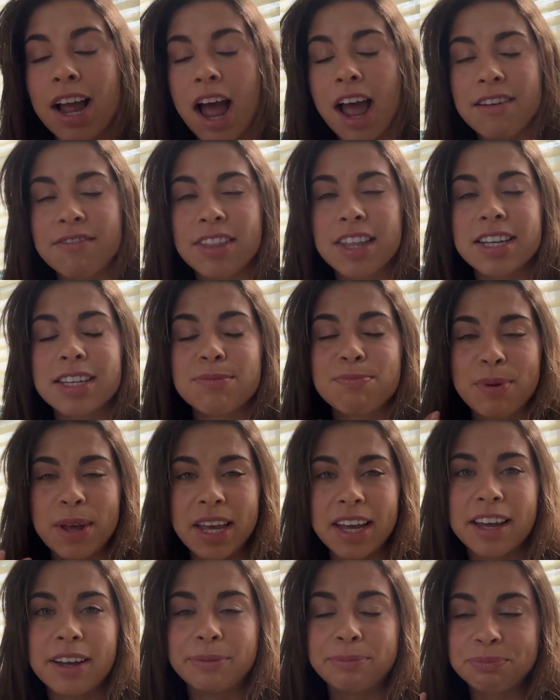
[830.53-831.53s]
have this
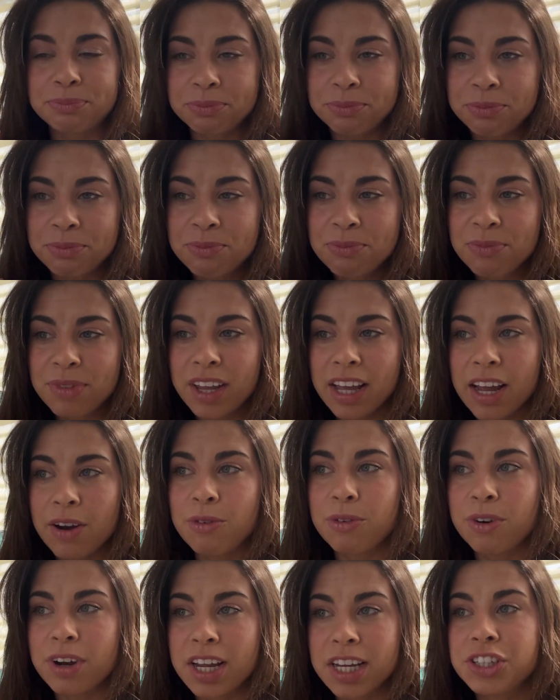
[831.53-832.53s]
big
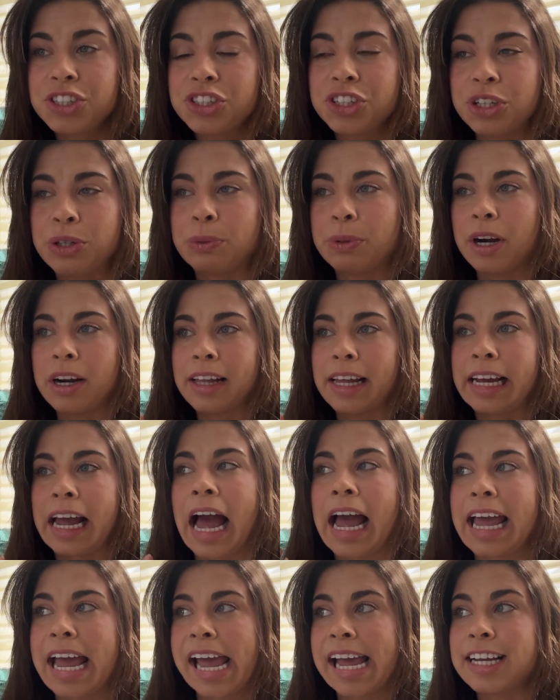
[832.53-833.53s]
issue where
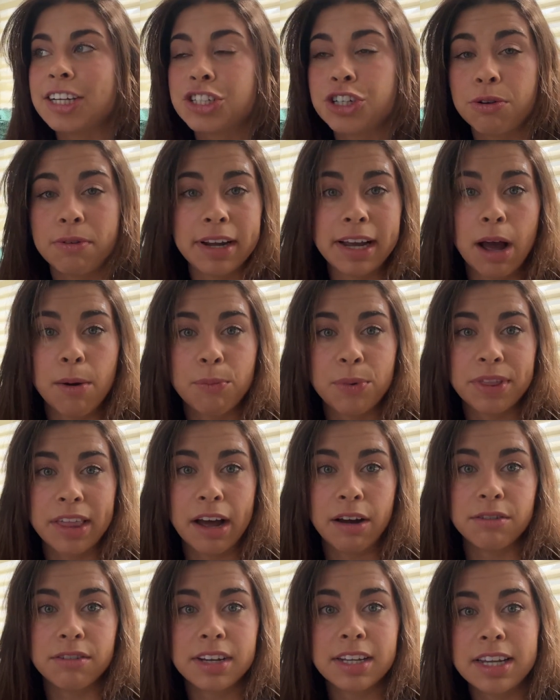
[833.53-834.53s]
I hate showing up
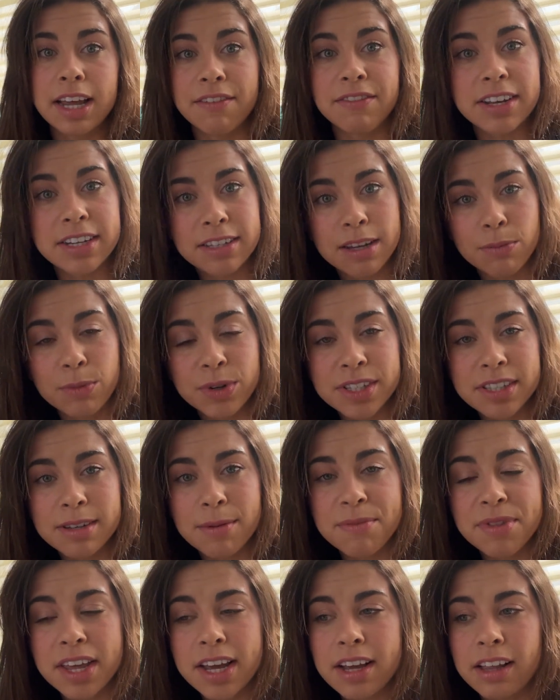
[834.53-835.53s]
without giving someone
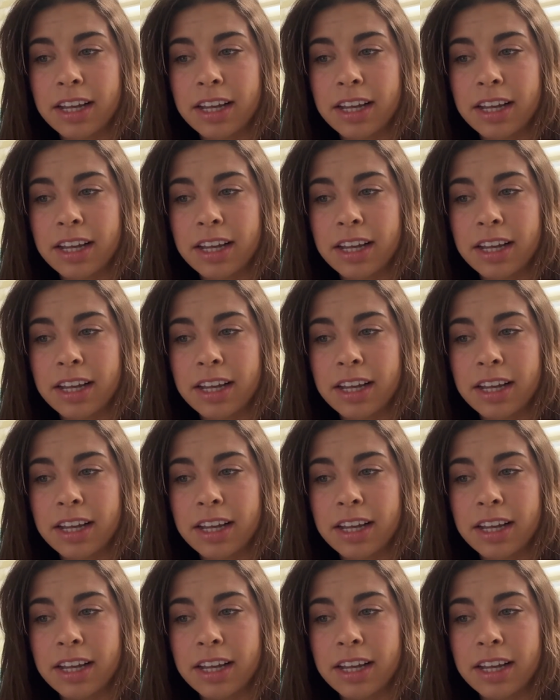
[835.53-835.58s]
something.